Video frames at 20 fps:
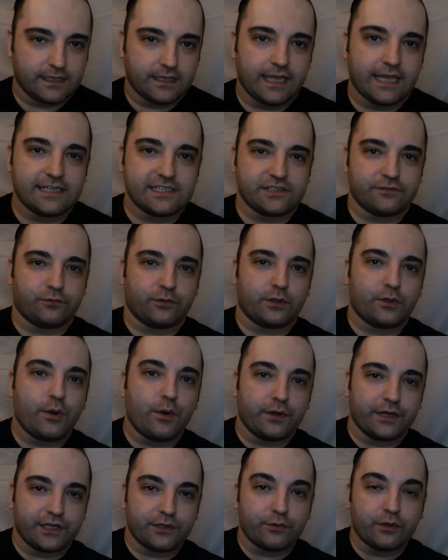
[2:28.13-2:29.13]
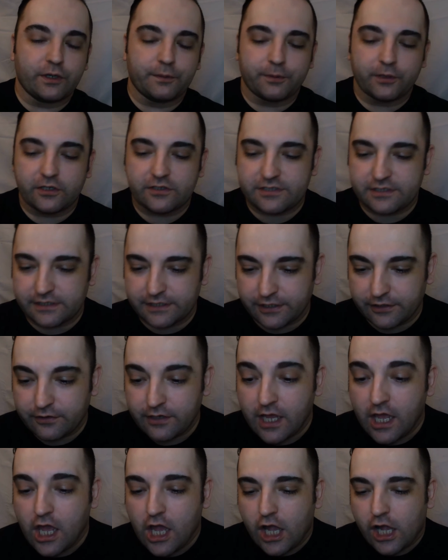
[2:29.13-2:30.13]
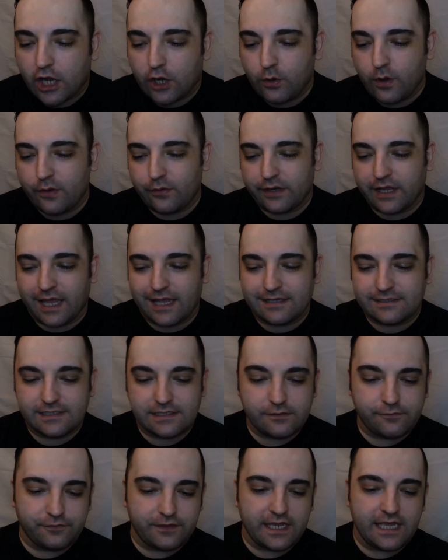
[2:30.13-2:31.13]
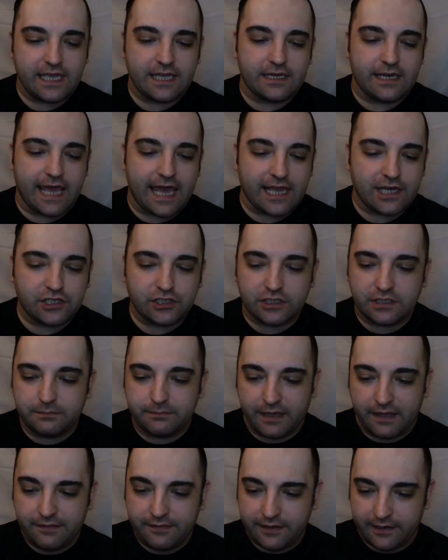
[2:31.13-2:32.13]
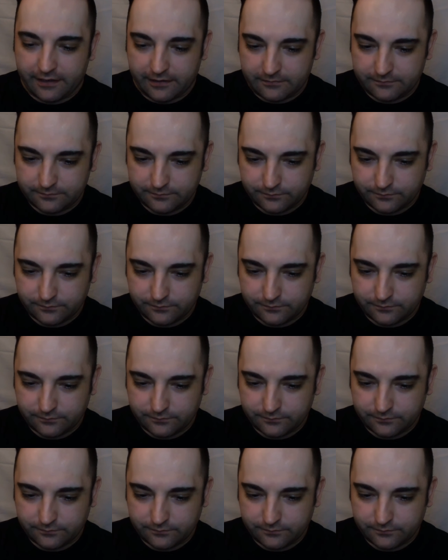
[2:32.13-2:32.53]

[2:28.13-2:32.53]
as if we're quoting a real person here, quote, as if they had actually been there.